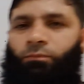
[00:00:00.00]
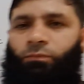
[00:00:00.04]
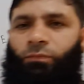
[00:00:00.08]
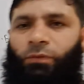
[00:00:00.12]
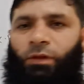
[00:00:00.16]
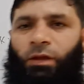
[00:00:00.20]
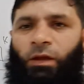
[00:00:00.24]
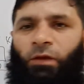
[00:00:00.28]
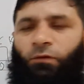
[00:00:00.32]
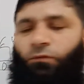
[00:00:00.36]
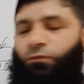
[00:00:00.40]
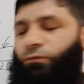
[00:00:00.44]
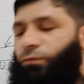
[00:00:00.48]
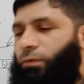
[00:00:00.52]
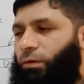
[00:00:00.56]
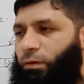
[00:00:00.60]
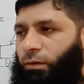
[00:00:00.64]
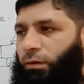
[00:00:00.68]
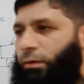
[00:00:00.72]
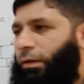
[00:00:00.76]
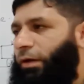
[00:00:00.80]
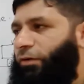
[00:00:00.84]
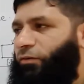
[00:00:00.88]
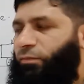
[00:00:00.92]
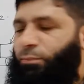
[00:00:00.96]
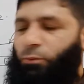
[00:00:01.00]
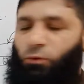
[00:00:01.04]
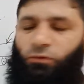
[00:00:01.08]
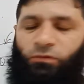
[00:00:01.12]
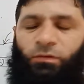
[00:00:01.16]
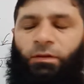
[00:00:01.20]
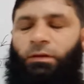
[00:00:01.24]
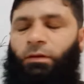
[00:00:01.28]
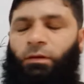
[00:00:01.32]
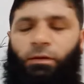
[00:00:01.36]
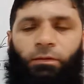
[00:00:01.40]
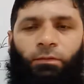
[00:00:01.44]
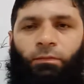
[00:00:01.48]
if let's suppose
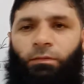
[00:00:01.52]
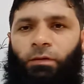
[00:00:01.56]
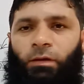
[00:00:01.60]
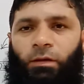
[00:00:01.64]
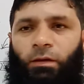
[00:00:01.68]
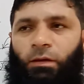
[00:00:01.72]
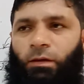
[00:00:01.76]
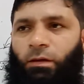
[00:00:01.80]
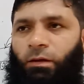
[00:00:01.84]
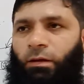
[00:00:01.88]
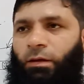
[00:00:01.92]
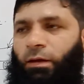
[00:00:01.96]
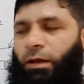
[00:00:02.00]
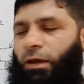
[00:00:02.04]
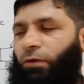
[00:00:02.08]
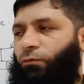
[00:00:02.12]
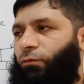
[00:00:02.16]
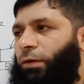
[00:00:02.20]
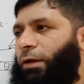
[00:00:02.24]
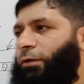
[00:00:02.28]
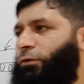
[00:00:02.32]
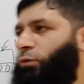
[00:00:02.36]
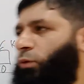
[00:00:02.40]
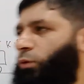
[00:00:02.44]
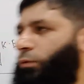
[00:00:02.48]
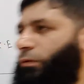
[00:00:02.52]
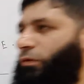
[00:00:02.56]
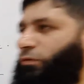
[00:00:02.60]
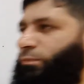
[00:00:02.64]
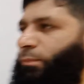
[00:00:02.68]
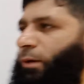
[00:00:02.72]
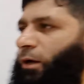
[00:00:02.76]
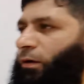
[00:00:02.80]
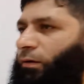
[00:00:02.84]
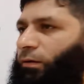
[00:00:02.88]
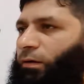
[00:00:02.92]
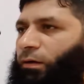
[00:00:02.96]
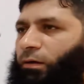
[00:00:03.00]
if I throw this
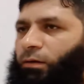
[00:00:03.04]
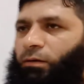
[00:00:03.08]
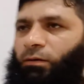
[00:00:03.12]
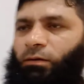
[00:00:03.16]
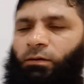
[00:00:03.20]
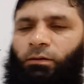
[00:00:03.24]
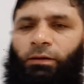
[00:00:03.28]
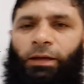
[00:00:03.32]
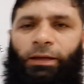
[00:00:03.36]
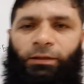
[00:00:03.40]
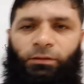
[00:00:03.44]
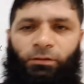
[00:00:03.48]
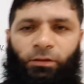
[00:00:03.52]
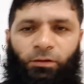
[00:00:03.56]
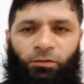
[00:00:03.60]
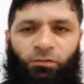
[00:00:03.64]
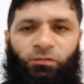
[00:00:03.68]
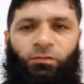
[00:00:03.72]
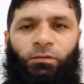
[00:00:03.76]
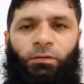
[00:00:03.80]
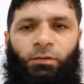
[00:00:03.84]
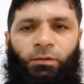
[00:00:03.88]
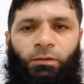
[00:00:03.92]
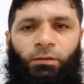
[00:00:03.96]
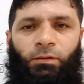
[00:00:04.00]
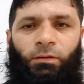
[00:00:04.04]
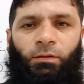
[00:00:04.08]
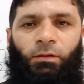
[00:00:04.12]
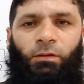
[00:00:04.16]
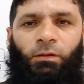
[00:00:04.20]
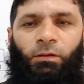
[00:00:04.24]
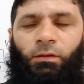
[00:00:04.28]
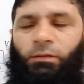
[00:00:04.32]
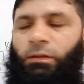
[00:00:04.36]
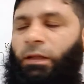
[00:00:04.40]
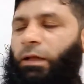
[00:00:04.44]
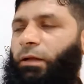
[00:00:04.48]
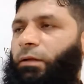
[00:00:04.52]
marker like this,
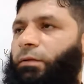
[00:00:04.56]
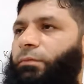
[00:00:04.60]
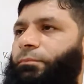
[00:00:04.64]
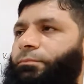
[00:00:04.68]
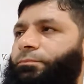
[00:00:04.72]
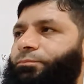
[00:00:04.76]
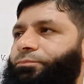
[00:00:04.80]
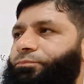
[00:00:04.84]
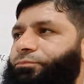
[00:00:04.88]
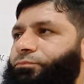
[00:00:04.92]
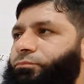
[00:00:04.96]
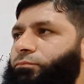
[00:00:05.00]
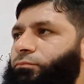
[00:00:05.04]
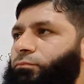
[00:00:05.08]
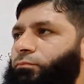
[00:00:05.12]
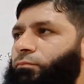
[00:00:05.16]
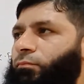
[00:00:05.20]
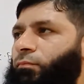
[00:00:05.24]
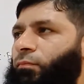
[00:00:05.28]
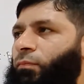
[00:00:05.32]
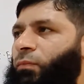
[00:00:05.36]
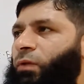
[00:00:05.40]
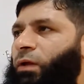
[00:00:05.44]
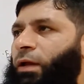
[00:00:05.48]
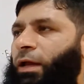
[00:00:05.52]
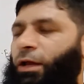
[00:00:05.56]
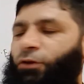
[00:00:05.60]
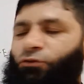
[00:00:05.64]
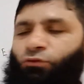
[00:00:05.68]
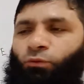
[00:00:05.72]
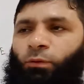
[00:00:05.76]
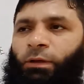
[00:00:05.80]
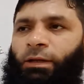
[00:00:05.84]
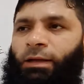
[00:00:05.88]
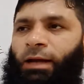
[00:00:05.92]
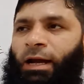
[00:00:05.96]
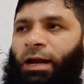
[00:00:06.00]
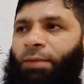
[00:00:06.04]
then
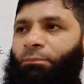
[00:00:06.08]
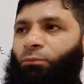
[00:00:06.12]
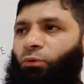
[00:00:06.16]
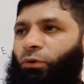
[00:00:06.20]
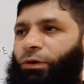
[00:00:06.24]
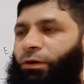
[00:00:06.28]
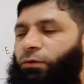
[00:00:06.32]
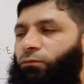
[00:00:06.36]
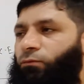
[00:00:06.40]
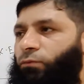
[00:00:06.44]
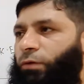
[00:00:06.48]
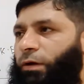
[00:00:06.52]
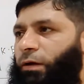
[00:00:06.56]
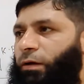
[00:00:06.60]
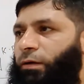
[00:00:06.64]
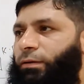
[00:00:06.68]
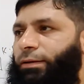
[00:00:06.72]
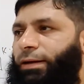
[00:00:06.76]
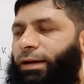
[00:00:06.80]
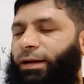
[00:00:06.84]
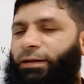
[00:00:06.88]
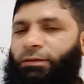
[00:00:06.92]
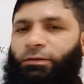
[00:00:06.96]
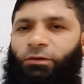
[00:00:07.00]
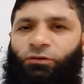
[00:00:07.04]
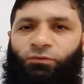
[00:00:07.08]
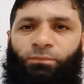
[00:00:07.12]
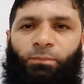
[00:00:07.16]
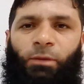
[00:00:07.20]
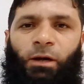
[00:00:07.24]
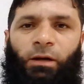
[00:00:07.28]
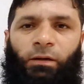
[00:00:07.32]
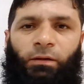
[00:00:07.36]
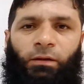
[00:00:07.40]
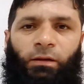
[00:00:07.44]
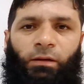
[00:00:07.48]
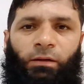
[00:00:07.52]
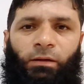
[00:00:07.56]
actually I am doing work at this
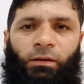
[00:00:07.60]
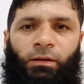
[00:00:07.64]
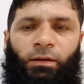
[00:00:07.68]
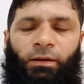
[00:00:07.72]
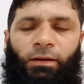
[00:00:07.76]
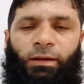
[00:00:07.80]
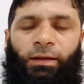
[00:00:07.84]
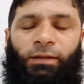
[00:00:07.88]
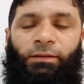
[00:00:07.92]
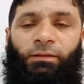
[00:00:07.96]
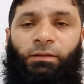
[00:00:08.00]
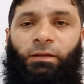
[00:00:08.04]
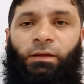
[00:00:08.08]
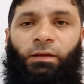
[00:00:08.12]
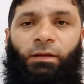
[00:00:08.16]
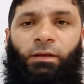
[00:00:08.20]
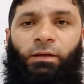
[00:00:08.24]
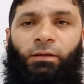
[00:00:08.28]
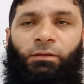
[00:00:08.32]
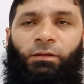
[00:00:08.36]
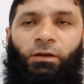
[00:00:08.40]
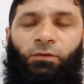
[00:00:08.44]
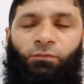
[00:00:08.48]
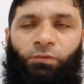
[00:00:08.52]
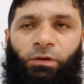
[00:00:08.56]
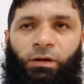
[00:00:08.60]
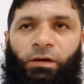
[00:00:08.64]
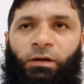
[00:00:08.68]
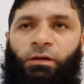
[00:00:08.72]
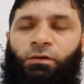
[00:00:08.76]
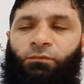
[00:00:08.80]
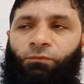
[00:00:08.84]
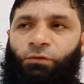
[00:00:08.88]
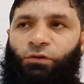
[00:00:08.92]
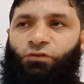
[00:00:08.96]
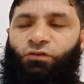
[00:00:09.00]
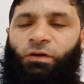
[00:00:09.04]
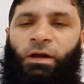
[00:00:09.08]
marker, and the
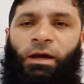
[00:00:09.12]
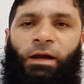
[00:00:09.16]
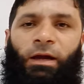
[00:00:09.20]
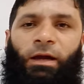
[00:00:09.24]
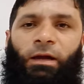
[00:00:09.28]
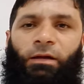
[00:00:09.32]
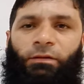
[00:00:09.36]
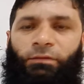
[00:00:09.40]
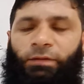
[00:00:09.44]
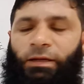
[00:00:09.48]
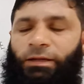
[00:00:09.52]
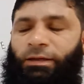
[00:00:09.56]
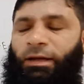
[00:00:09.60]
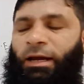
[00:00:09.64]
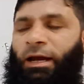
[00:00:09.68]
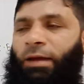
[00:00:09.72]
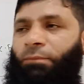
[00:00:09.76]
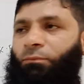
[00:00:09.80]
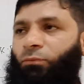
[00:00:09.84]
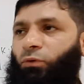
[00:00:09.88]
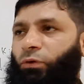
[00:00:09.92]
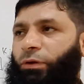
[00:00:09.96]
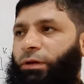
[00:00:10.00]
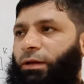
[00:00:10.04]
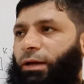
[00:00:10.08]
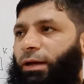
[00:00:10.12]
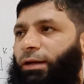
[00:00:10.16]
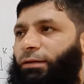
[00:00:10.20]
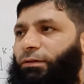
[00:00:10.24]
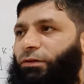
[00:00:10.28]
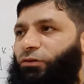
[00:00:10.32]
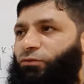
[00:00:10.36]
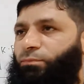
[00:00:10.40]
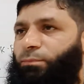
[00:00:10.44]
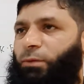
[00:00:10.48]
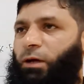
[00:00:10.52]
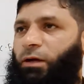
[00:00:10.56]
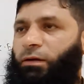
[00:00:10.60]
work which that I am doing at
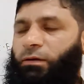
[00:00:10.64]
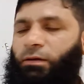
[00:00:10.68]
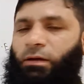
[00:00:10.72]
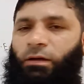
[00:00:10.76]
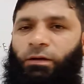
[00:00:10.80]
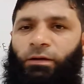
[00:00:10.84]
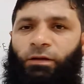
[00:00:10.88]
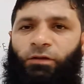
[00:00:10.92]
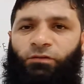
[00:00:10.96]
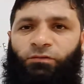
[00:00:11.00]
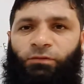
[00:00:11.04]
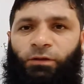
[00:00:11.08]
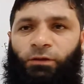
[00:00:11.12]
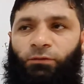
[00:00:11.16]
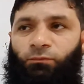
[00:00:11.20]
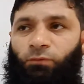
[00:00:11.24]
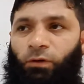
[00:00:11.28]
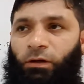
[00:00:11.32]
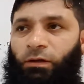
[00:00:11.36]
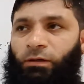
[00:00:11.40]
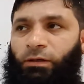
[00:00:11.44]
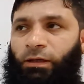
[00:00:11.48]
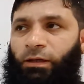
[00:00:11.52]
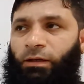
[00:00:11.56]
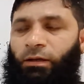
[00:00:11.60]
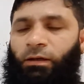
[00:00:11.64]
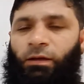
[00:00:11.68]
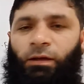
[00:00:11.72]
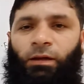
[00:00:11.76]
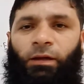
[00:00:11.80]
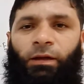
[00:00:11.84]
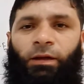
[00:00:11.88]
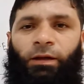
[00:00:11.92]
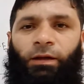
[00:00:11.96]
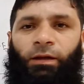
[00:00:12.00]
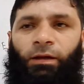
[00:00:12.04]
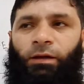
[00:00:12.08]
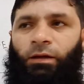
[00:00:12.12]
this marker is
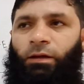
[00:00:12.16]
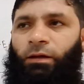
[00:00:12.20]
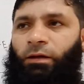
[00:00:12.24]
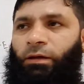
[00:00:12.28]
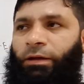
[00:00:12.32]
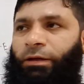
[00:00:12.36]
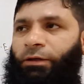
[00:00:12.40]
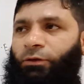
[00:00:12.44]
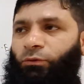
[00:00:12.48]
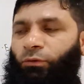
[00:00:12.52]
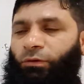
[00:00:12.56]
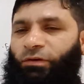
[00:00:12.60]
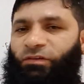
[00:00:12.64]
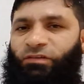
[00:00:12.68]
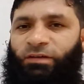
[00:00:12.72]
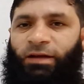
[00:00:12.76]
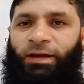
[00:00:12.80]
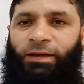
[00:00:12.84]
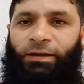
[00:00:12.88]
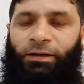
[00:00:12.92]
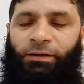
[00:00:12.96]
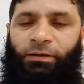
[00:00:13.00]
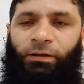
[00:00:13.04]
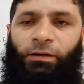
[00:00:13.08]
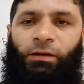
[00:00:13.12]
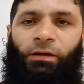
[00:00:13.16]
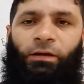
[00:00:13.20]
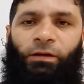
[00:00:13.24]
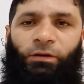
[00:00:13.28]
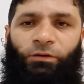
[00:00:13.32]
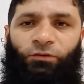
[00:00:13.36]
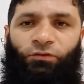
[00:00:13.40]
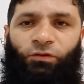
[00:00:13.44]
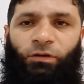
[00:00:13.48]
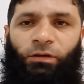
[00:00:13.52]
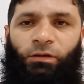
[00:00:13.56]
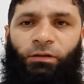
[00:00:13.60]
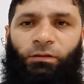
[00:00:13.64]
converting into its kinetic energy.